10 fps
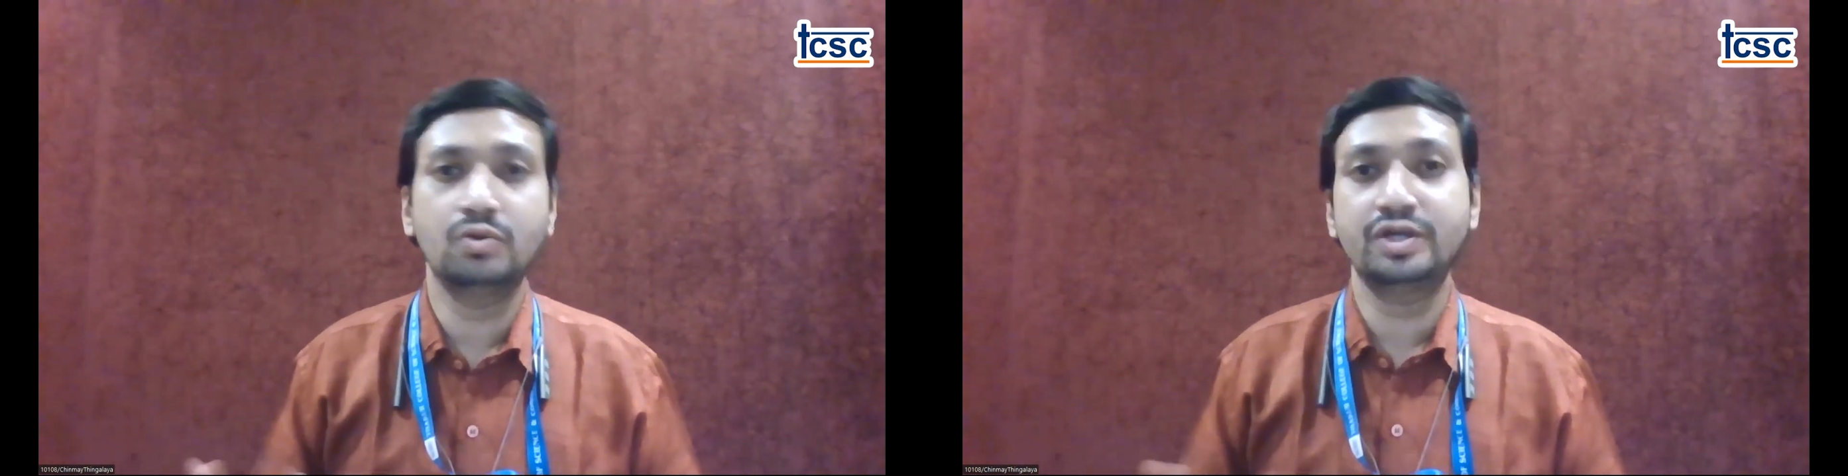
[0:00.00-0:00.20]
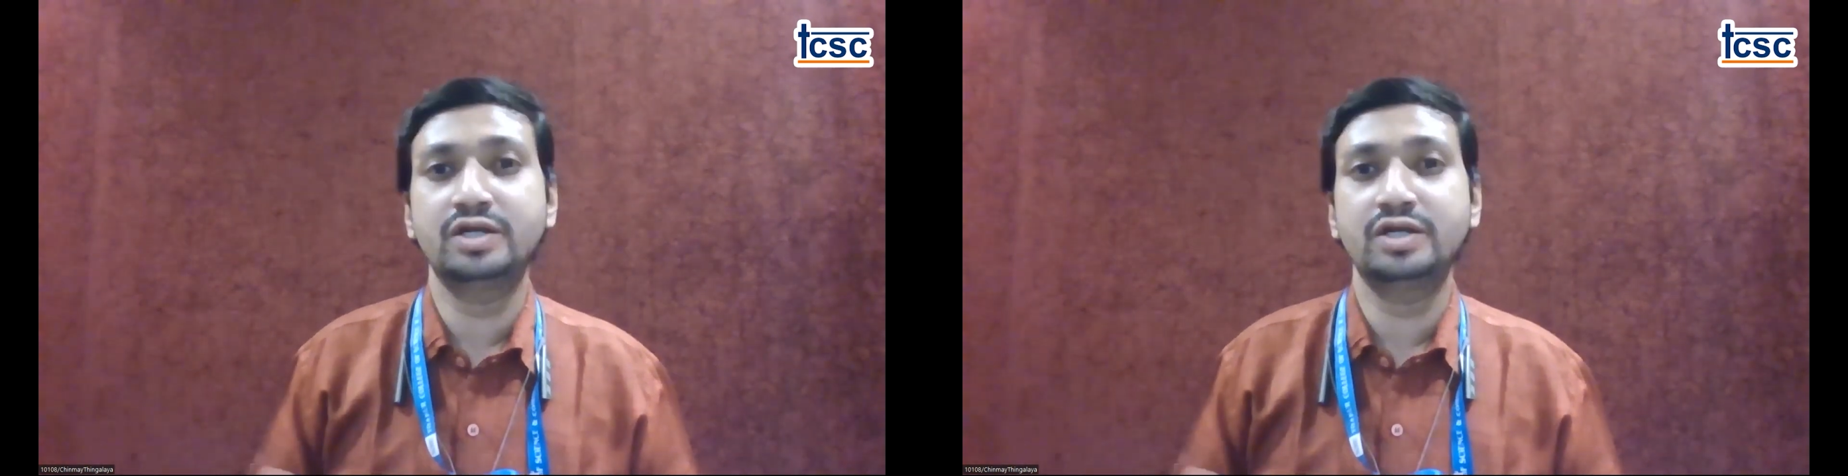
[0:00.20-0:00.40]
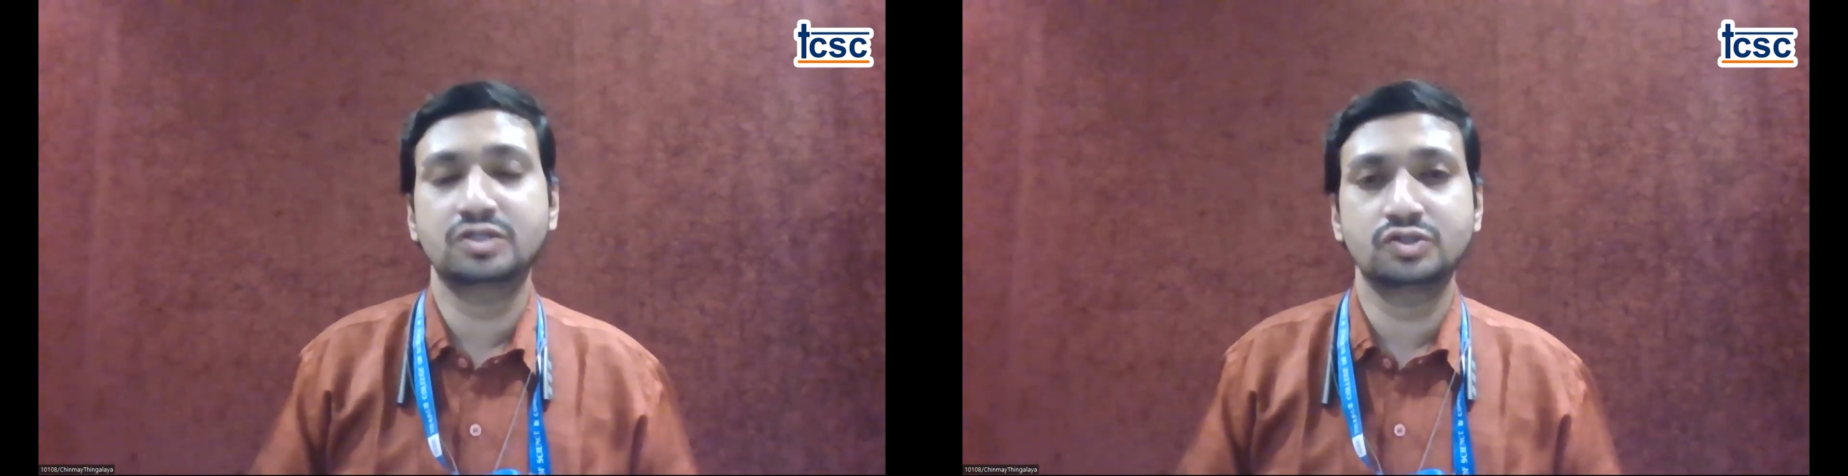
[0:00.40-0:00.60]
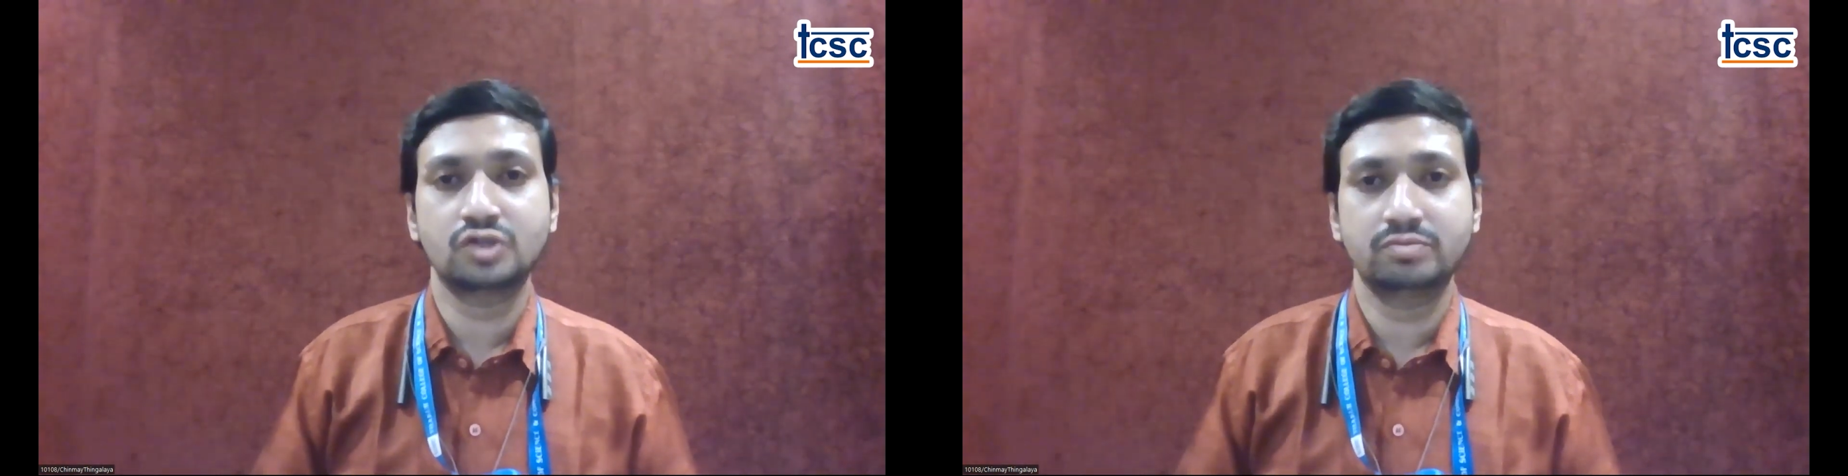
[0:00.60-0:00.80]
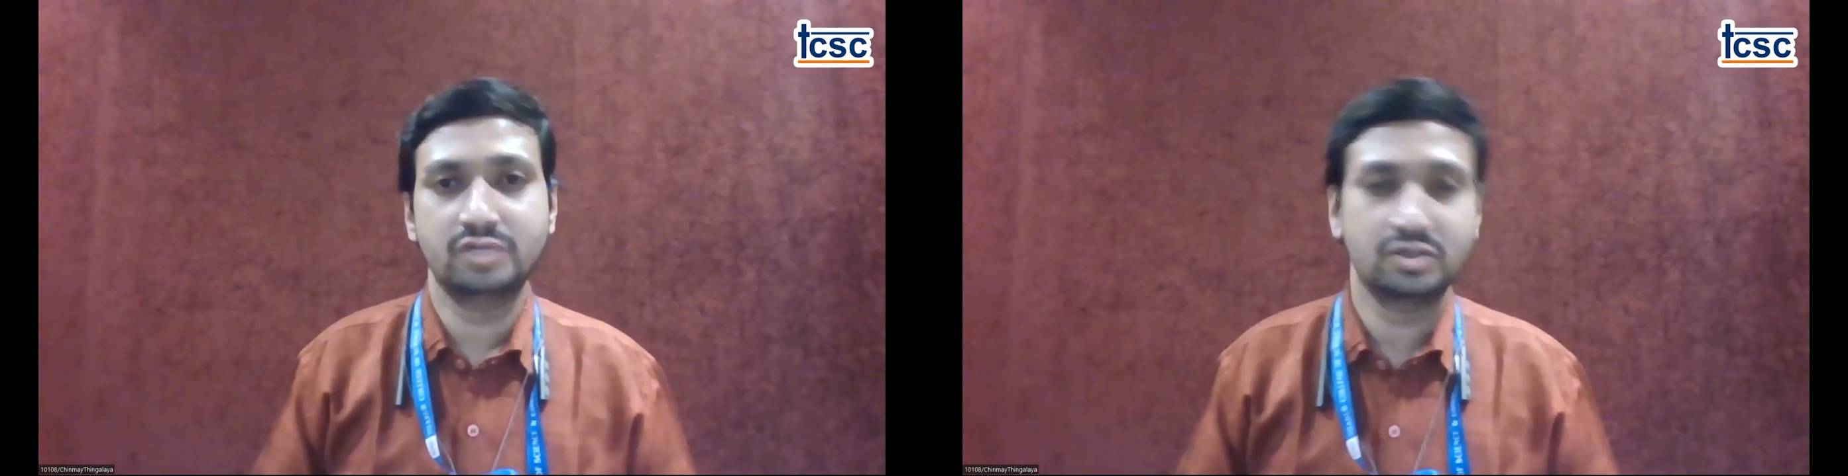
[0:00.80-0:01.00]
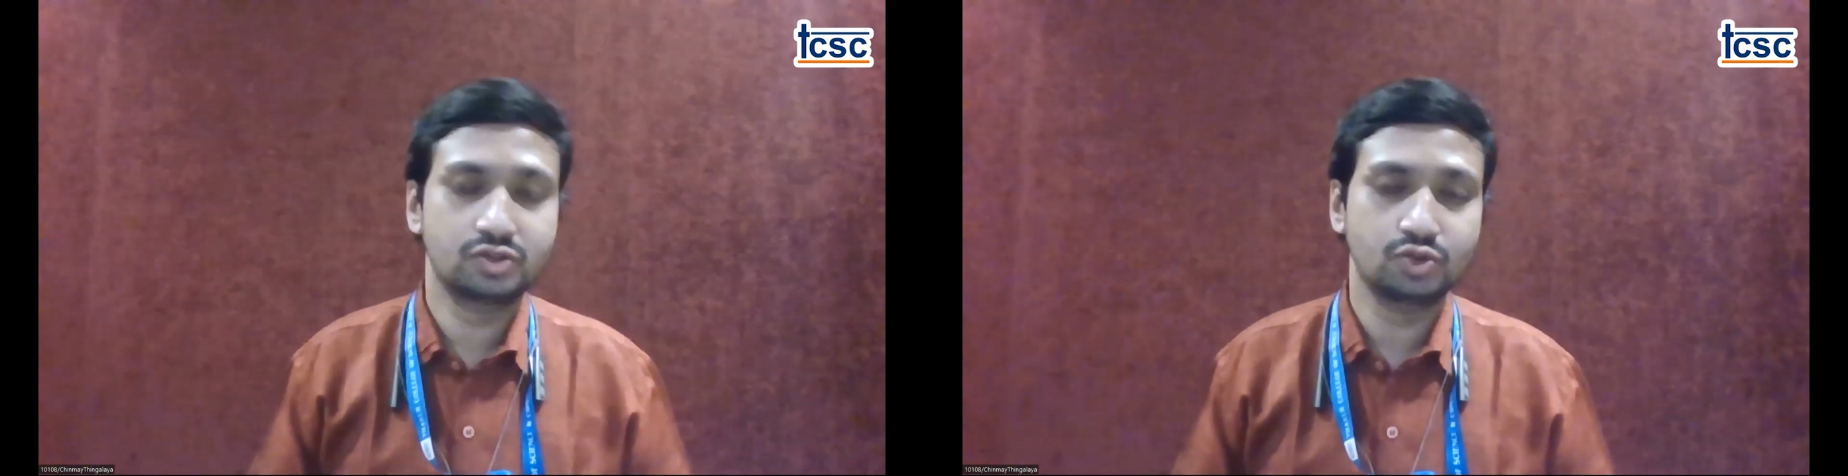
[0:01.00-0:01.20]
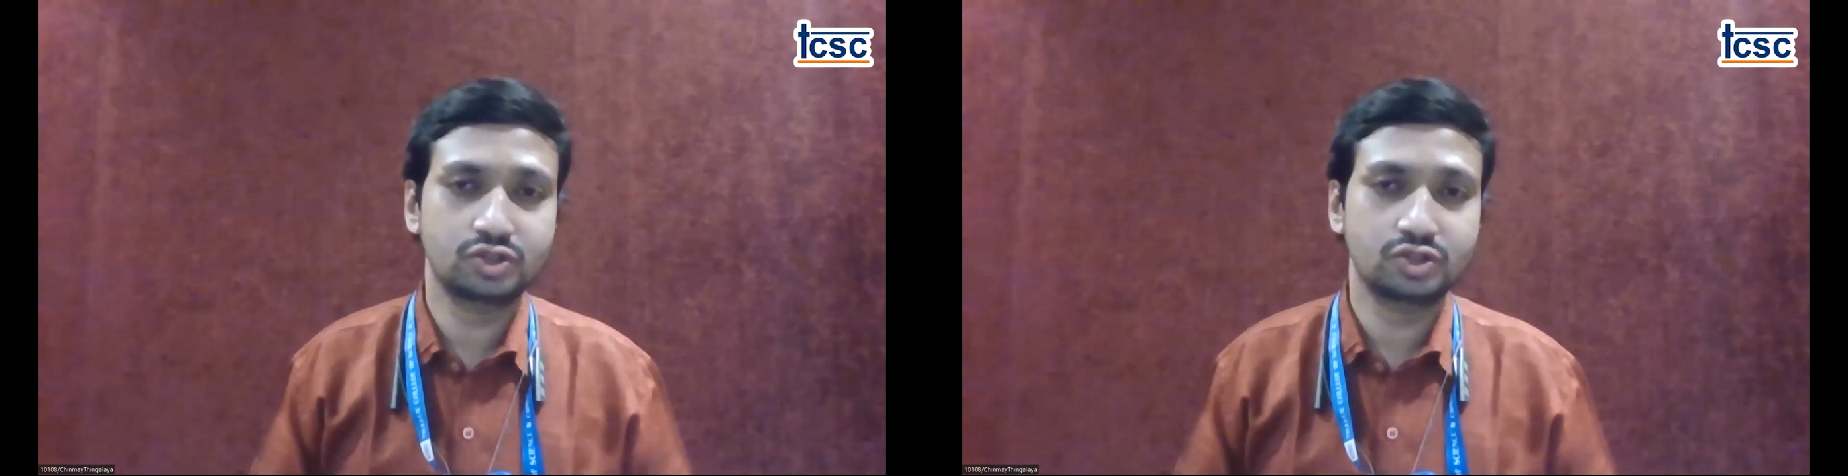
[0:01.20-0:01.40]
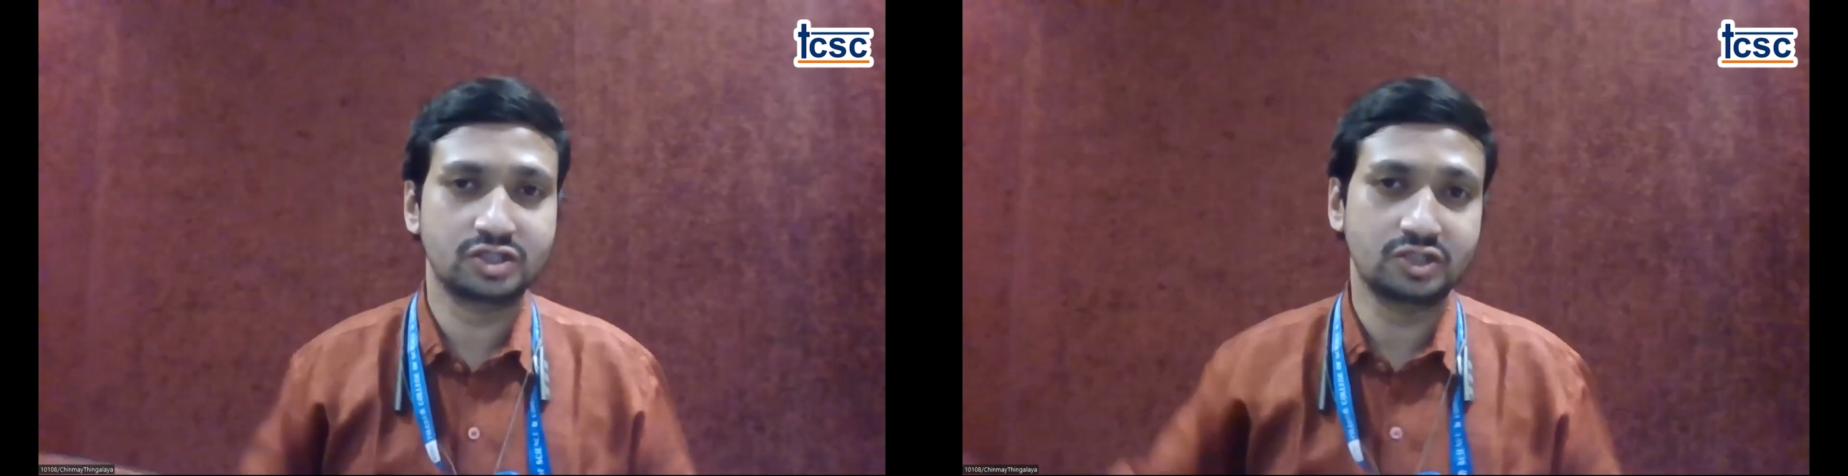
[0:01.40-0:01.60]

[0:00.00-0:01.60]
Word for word: orientations of the such,